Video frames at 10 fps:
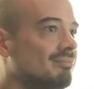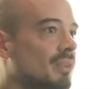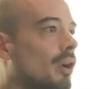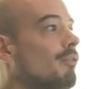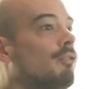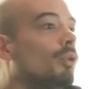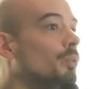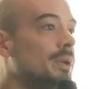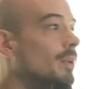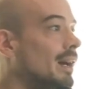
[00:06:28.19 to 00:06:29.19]
a full
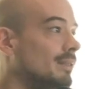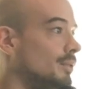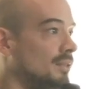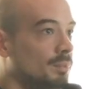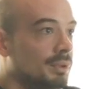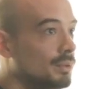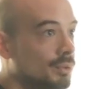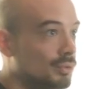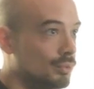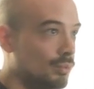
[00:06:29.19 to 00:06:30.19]
rewrite, for example, in order
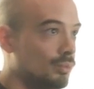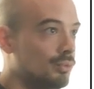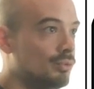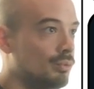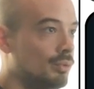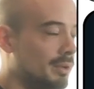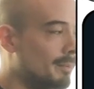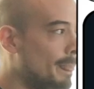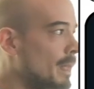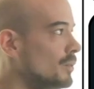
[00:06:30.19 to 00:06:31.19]
to
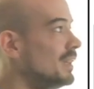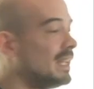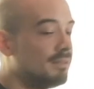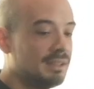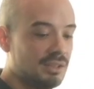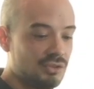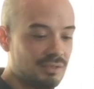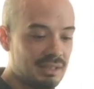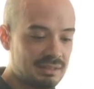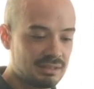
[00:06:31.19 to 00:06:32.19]
take advantage of
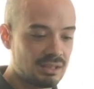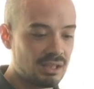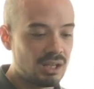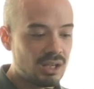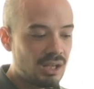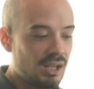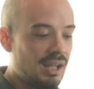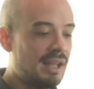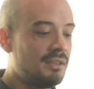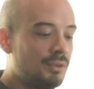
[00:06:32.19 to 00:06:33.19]
this.
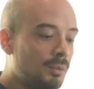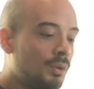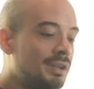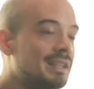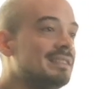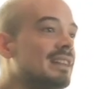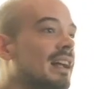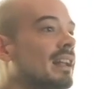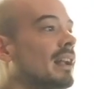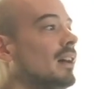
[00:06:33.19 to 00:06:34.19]
And the third one is that
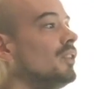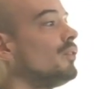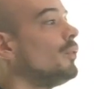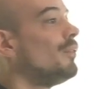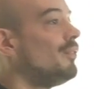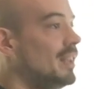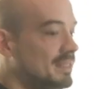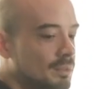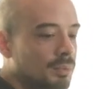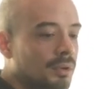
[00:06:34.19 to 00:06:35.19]
it allows for a
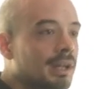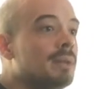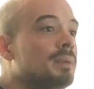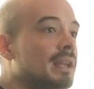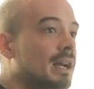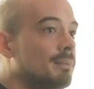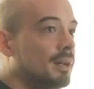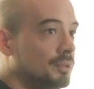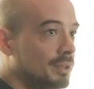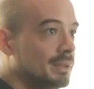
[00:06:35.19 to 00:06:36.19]
flexible API
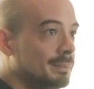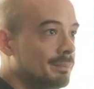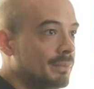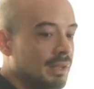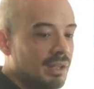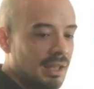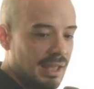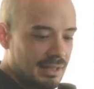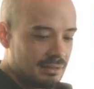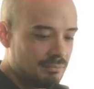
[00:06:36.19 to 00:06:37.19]
boundary.
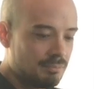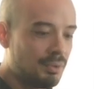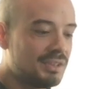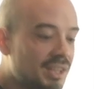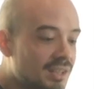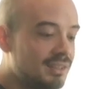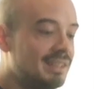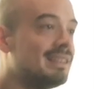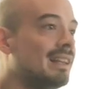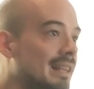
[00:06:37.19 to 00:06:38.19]
And particularly
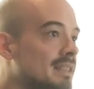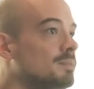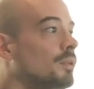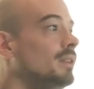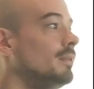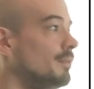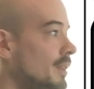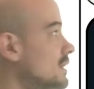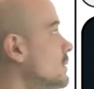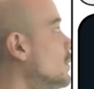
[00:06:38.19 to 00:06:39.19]
that last point,
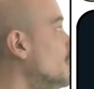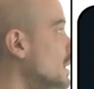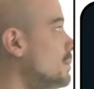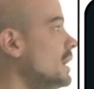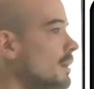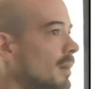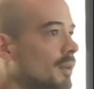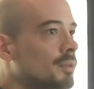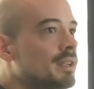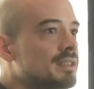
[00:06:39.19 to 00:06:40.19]
flexible API
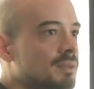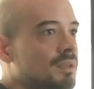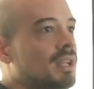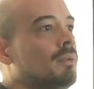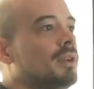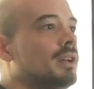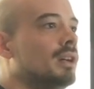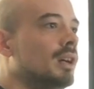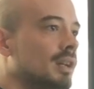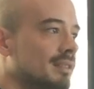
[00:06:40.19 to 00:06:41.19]
boundary, is something I want to
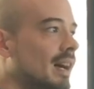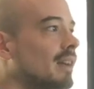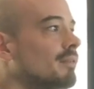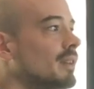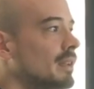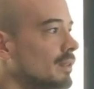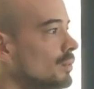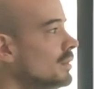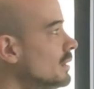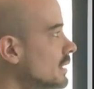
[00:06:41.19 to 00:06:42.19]
dive into
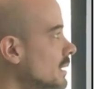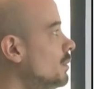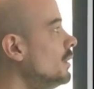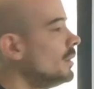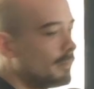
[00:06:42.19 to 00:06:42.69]
deeper.